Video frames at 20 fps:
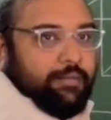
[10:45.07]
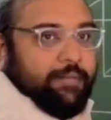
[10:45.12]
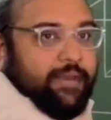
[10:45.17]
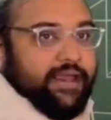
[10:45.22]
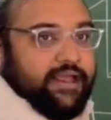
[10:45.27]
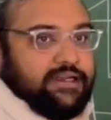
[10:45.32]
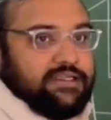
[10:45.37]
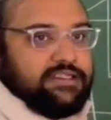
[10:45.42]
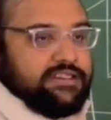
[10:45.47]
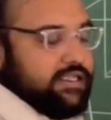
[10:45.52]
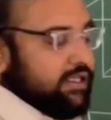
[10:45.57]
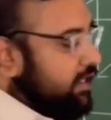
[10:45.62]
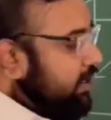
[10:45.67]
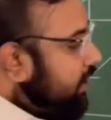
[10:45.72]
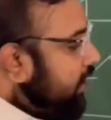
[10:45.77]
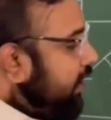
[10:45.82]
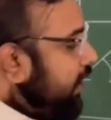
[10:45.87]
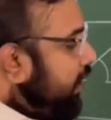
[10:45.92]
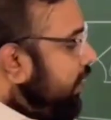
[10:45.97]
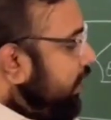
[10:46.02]
Means
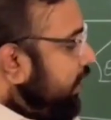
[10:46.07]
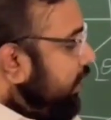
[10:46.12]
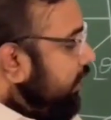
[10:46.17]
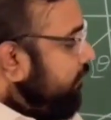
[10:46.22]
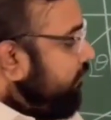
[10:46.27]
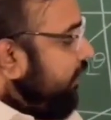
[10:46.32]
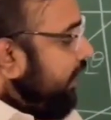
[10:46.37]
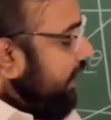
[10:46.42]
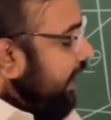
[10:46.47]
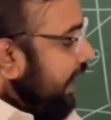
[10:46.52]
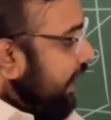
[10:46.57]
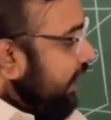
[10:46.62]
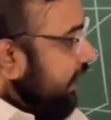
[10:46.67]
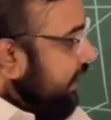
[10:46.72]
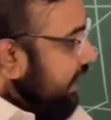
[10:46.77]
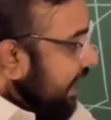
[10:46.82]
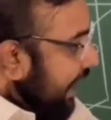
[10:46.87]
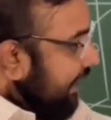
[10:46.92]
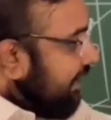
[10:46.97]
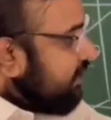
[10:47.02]
for
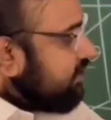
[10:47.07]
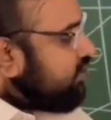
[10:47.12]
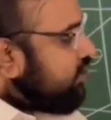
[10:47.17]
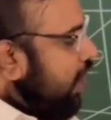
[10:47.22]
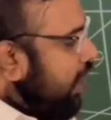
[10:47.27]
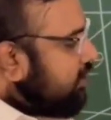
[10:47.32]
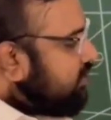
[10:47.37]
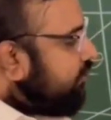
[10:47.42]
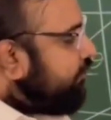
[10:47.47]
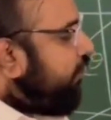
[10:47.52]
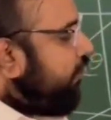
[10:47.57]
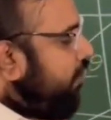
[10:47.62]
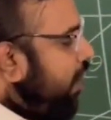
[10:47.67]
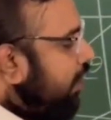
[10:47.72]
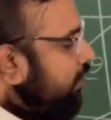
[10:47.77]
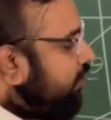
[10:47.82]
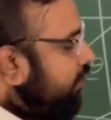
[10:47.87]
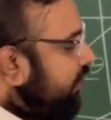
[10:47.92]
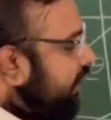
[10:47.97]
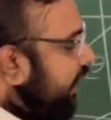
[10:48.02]
net charge, if you
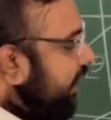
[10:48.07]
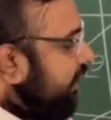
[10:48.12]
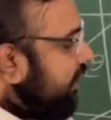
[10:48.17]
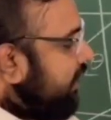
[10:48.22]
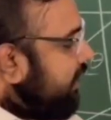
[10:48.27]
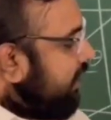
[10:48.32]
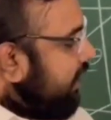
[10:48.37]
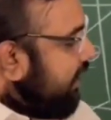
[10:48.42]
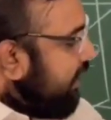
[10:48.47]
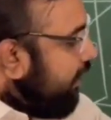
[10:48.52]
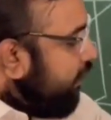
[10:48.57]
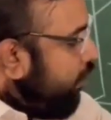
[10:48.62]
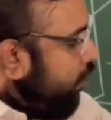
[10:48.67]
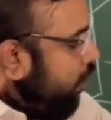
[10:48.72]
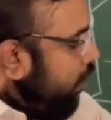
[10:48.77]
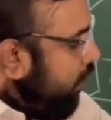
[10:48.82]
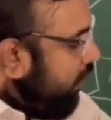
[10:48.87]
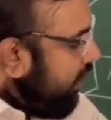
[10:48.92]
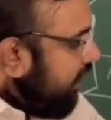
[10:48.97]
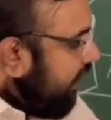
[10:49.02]
want to take,
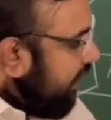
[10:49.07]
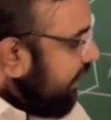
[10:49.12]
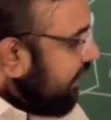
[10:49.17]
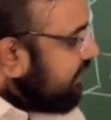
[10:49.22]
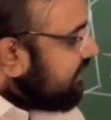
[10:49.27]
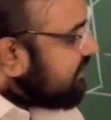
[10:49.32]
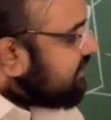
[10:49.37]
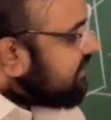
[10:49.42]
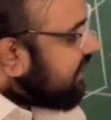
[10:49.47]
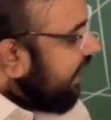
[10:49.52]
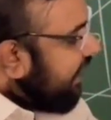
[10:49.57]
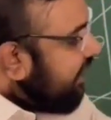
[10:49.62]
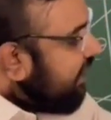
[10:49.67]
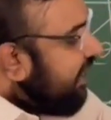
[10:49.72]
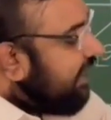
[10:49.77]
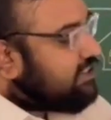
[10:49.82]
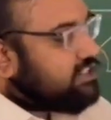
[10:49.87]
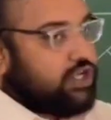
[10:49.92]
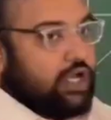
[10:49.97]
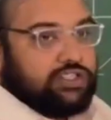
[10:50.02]
only inside
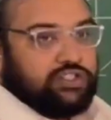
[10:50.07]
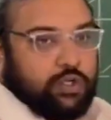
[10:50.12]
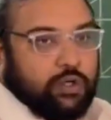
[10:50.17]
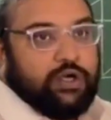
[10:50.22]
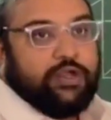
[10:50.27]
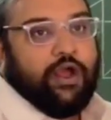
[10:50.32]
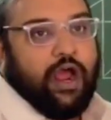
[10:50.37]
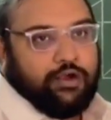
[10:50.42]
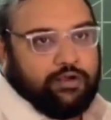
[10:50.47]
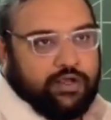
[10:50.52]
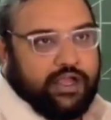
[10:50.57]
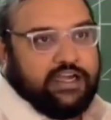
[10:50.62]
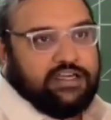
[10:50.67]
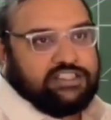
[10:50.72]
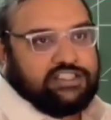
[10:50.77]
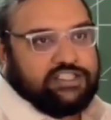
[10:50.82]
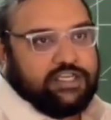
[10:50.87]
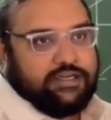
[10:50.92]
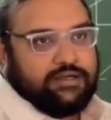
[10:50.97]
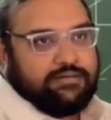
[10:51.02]
net charge only you have to
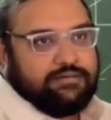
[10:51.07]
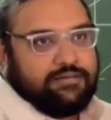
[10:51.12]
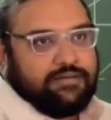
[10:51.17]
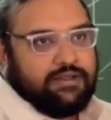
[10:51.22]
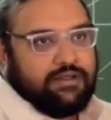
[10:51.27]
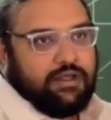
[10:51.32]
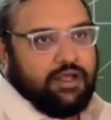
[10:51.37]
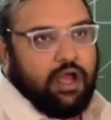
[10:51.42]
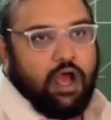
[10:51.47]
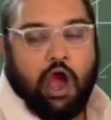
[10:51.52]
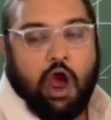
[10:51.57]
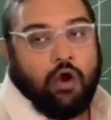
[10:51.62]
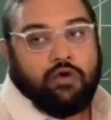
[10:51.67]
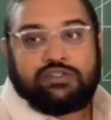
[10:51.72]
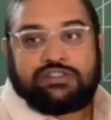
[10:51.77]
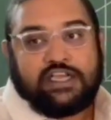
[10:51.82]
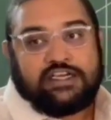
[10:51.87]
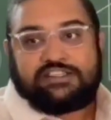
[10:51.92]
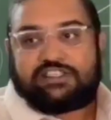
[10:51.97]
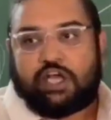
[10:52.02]
consider.
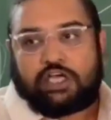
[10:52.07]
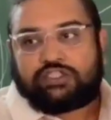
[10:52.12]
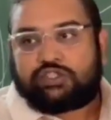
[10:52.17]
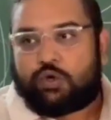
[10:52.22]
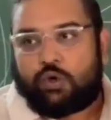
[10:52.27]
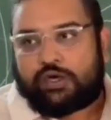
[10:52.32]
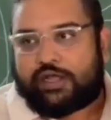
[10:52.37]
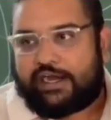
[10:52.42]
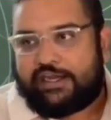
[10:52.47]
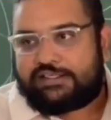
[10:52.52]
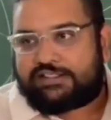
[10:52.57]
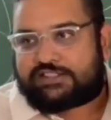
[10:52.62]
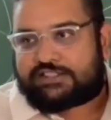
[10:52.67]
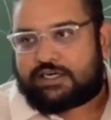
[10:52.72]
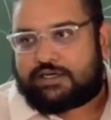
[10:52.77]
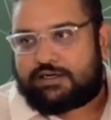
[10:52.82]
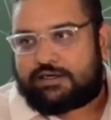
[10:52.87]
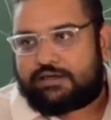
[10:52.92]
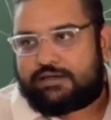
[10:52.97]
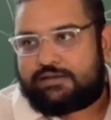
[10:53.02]
Outside charge don't
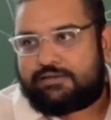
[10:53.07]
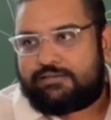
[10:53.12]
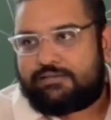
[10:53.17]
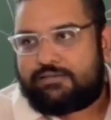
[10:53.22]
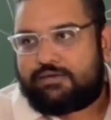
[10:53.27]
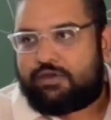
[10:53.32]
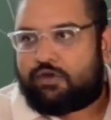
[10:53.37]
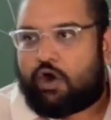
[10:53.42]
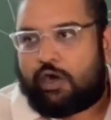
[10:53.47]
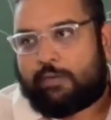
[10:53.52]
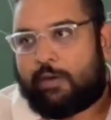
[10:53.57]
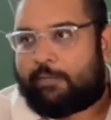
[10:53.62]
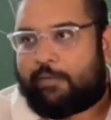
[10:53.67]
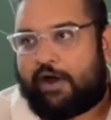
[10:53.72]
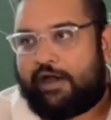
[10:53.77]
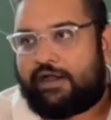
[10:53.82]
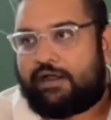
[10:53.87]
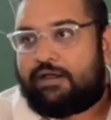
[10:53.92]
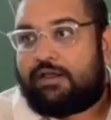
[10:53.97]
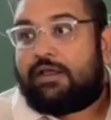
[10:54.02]
consider. You got my
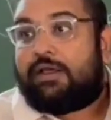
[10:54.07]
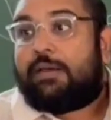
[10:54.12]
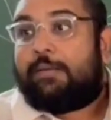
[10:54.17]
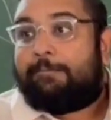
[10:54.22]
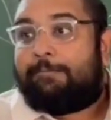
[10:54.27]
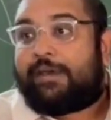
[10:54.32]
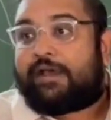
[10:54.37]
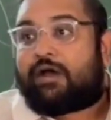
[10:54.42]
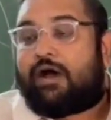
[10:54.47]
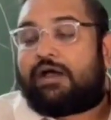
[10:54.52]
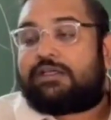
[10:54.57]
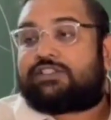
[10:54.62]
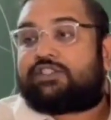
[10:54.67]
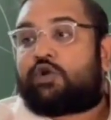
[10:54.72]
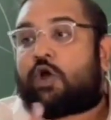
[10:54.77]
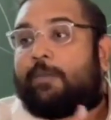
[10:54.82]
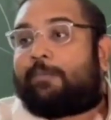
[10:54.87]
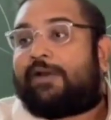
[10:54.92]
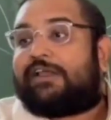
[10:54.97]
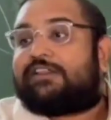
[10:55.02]
point? Because
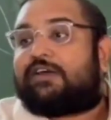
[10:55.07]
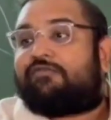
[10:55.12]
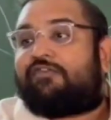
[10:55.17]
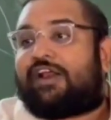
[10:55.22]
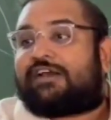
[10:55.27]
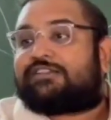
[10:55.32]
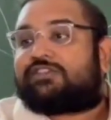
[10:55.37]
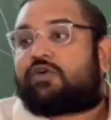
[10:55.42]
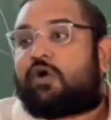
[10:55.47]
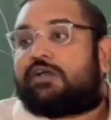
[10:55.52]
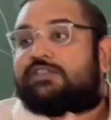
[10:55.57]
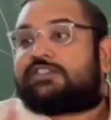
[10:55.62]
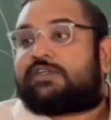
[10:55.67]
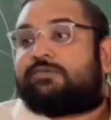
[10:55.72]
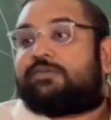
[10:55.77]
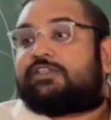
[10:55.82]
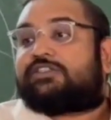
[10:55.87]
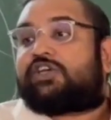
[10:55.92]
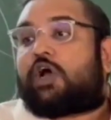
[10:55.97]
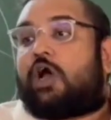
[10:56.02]
to apply the flux
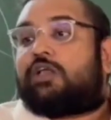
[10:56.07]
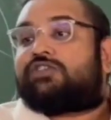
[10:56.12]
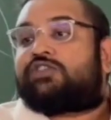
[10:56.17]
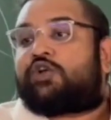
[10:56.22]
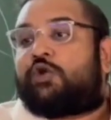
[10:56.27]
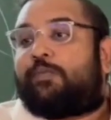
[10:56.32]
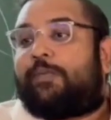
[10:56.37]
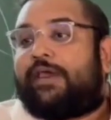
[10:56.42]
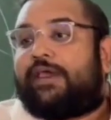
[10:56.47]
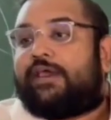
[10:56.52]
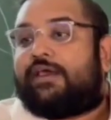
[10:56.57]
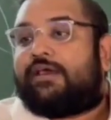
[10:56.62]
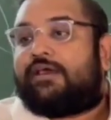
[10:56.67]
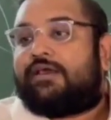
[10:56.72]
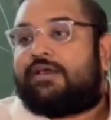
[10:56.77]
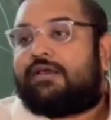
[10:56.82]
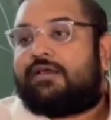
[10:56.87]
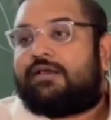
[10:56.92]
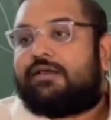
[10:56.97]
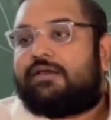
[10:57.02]
concept, the charge should
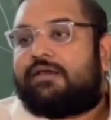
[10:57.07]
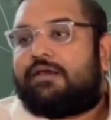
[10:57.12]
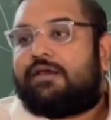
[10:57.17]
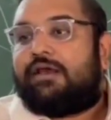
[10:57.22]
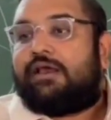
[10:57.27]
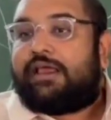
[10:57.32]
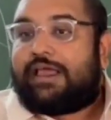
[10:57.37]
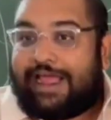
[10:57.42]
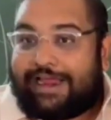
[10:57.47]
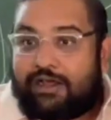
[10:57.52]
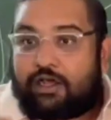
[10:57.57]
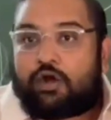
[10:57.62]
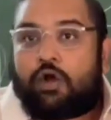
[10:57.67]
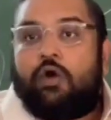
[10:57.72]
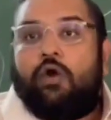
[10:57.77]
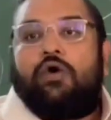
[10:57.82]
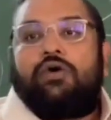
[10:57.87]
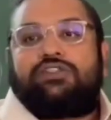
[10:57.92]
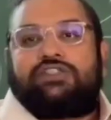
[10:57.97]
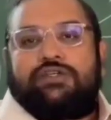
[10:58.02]
be
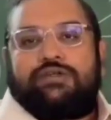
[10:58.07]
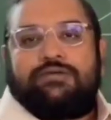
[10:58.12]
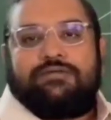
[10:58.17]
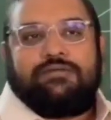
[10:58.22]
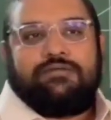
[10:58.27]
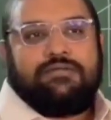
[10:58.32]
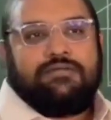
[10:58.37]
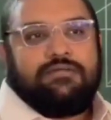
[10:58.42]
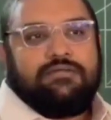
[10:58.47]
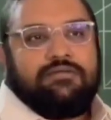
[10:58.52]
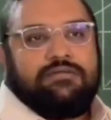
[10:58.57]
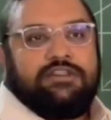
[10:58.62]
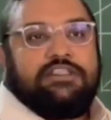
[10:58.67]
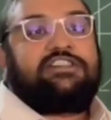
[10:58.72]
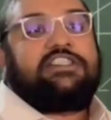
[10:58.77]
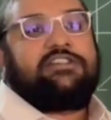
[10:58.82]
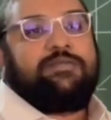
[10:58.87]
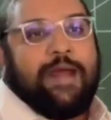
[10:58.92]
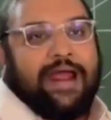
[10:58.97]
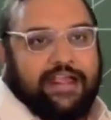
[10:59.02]
enclosed.
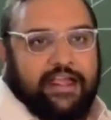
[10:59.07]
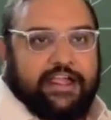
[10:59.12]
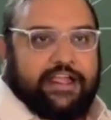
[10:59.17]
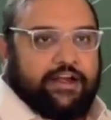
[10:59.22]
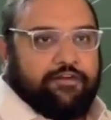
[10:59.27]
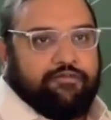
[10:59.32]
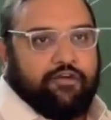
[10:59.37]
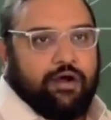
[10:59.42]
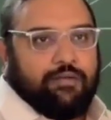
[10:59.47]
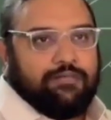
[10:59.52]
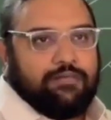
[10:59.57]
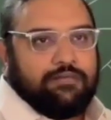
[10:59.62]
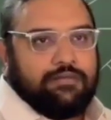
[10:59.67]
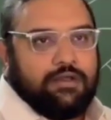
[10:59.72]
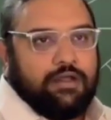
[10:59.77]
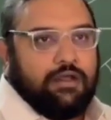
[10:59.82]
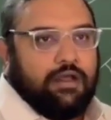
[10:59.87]
This is a mandatory form.